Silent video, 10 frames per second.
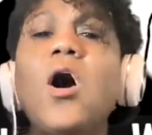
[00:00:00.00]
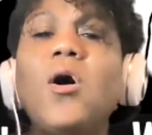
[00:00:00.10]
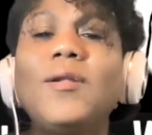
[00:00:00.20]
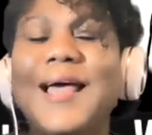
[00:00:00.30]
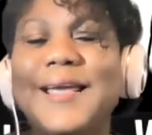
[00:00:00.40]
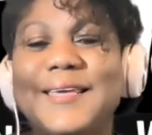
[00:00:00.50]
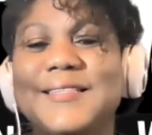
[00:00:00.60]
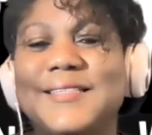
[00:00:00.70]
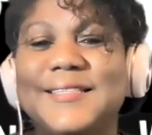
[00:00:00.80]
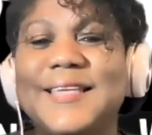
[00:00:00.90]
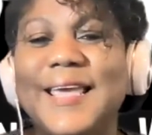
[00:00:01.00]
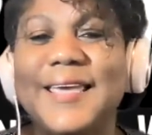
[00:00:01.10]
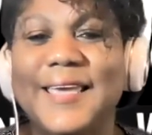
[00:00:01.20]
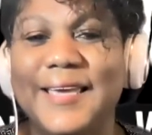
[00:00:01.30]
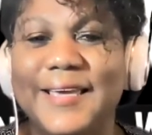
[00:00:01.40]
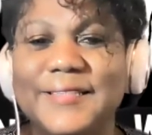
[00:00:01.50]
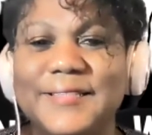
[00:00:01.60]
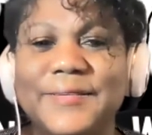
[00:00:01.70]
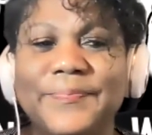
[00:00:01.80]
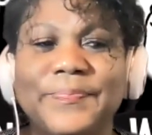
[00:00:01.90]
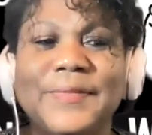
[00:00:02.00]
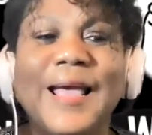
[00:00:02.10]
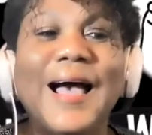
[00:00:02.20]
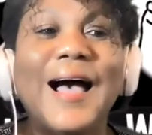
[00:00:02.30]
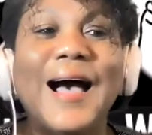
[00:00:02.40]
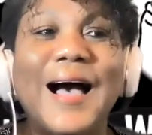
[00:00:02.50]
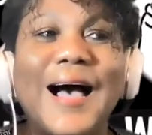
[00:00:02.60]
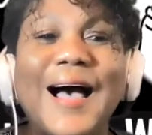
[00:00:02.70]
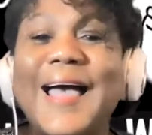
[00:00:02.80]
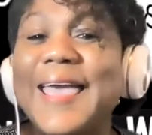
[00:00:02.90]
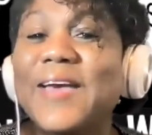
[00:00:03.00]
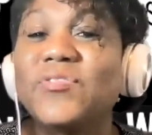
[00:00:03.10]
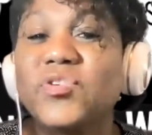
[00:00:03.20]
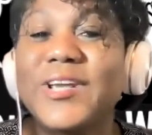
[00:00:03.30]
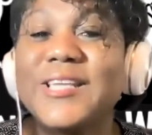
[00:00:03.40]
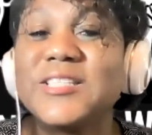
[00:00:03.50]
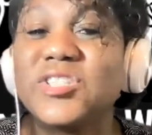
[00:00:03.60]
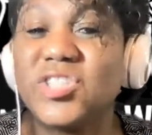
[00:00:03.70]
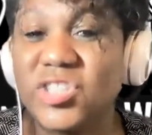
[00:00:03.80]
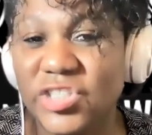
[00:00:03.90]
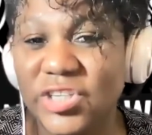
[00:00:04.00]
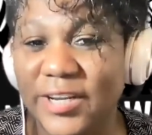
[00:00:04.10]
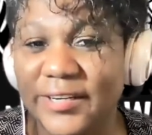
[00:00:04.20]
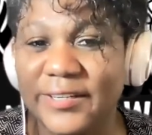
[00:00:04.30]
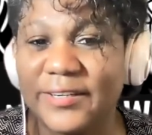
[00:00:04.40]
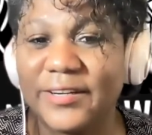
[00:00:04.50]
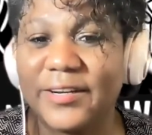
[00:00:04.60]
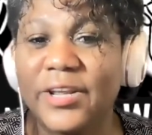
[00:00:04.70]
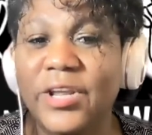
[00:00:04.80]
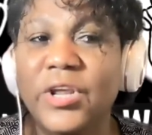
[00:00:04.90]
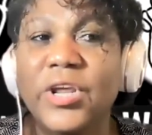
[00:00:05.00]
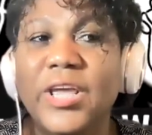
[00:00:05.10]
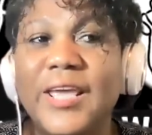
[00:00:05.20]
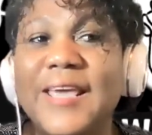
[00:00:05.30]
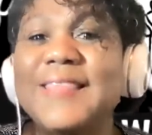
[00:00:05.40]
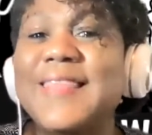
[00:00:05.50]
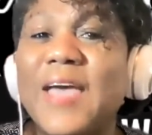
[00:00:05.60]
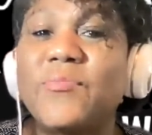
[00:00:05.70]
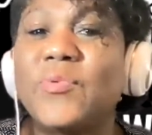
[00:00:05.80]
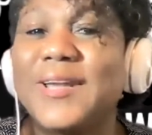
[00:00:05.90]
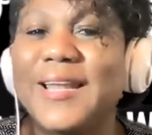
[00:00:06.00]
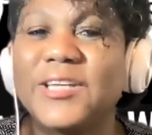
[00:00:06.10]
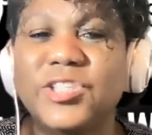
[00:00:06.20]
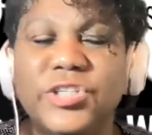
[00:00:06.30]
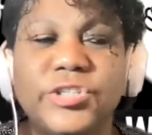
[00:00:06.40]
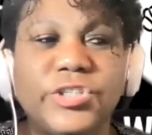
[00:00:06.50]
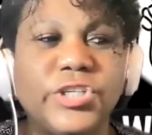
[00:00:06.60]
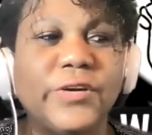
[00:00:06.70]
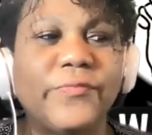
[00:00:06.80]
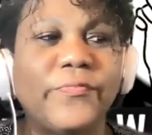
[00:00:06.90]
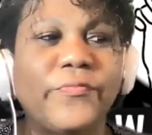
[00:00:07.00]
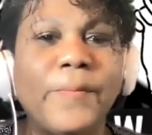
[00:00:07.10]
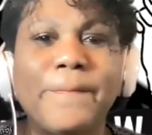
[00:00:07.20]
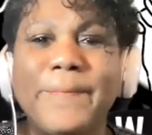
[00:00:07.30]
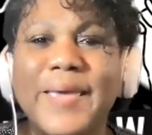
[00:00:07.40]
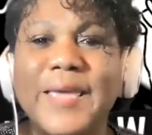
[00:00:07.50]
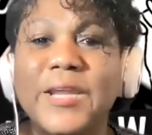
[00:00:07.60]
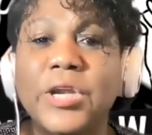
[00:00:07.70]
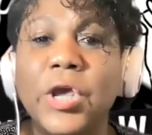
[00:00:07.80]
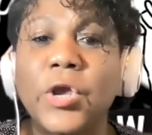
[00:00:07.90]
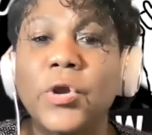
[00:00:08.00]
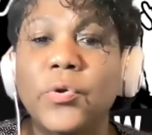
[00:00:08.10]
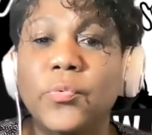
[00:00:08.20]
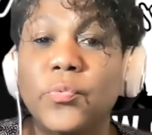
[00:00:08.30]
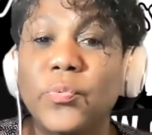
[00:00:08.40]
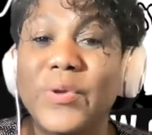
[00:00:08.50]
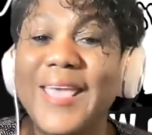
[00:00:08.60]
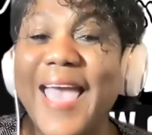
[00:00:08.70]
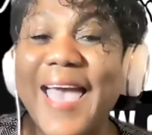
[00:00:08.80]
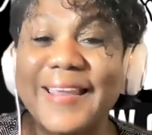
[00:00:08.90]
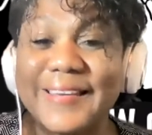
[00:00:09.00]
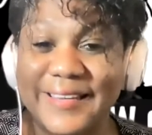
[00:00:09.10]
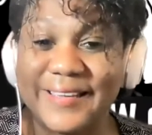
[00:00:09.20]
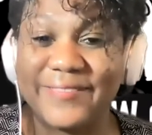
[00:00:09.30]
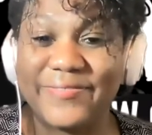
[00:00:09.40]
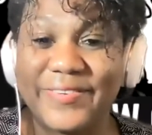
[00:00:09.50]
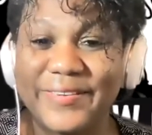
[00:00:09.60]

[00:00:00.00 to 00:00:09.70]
All I can say is I have transitioned in that relationship from being reactive